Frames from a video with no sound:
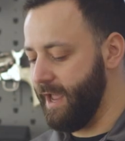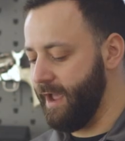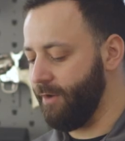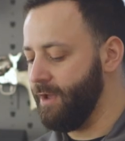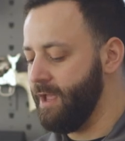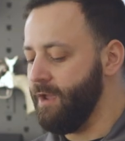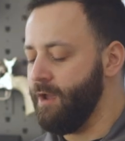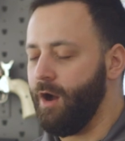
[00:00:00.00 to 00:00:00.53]

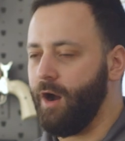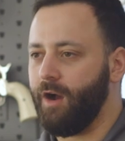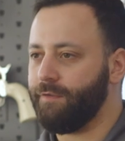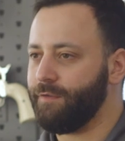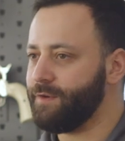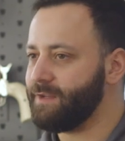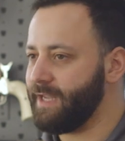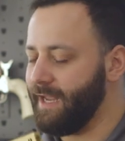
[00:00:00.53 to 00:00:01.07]
now.
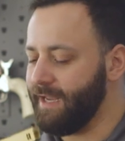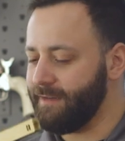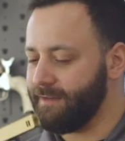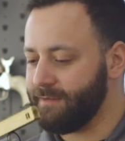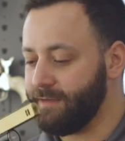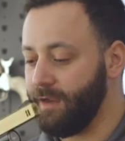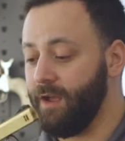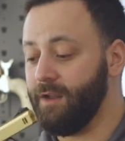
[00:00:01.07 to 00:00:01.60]
Offers a
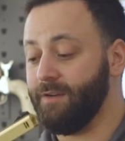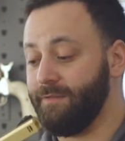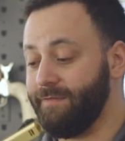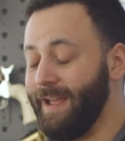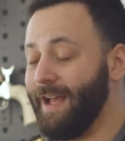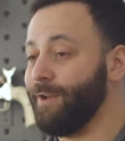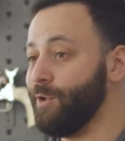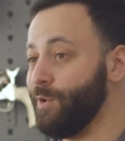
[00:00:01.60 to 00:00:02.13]
ton of
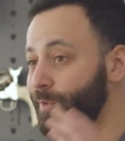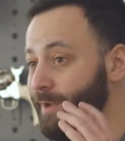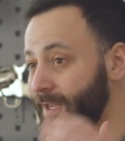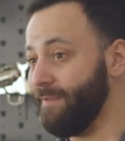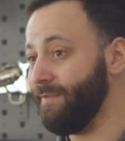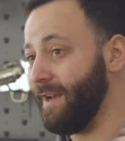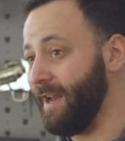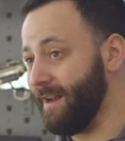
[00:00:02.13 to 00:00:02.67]
value
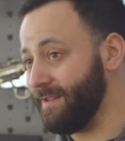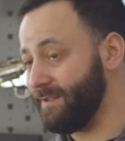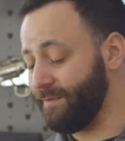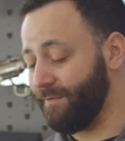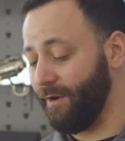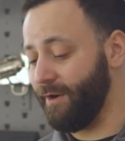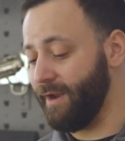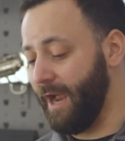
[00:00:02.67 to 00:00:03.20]
even at its
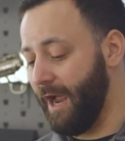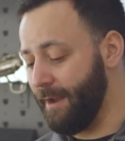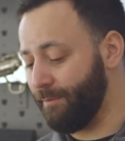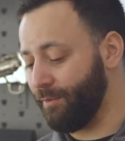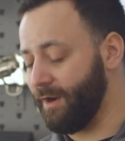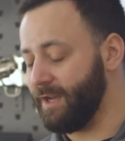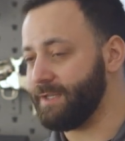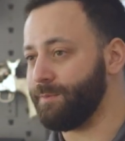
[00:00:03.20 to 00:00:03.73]
very high
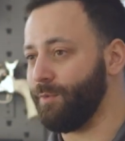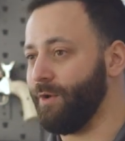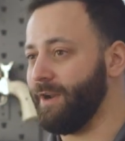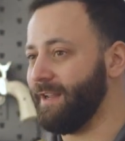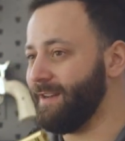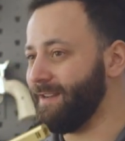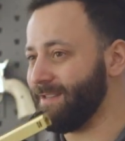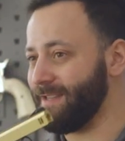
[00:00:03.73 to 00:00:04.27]
price
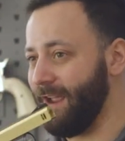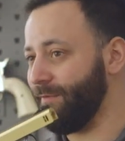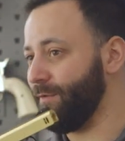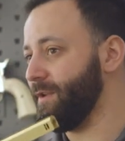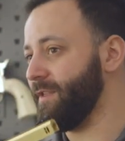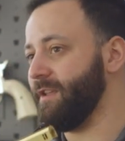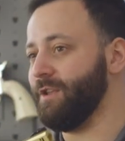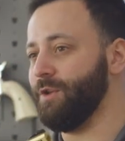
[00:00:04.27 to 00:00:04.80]
point. It is
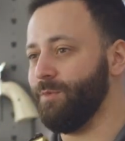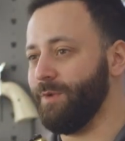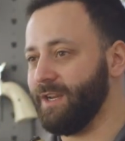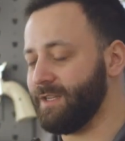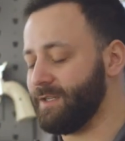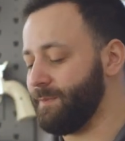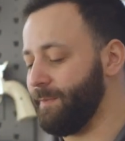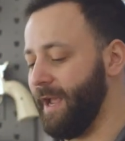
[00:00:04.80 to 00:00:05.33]
everything you would
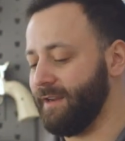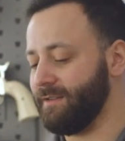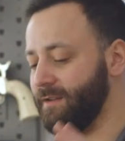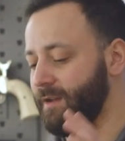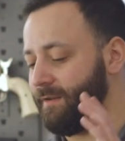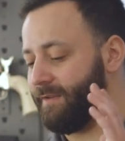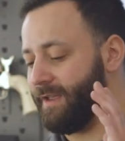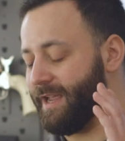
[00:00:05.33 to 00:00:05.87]
expect
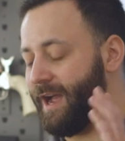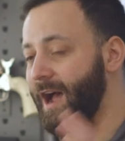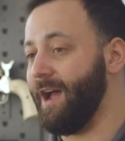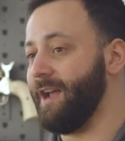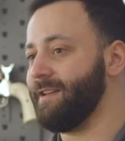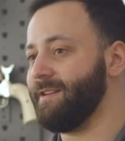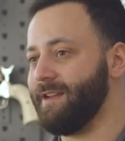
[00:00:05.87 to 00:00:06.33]
of a high